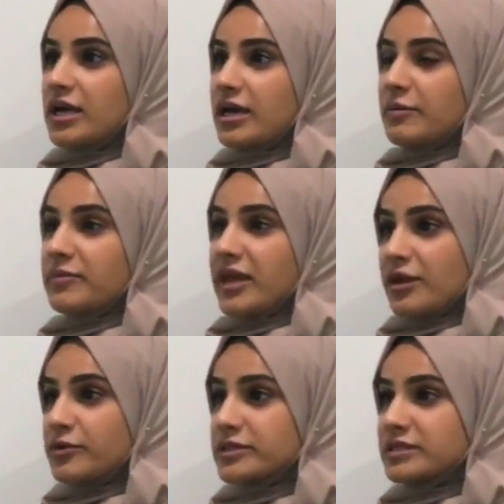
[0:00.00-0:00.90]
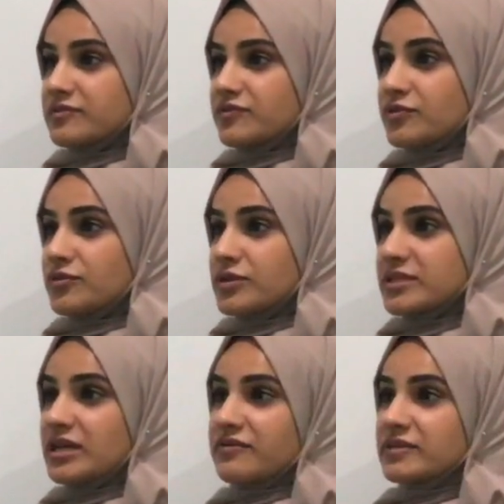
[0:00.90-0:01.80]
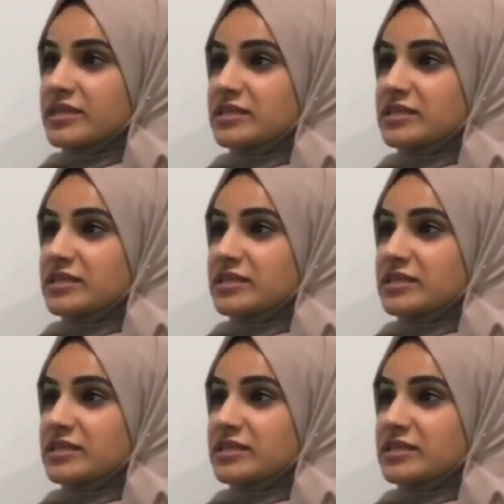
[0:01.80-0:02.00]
carers for the service,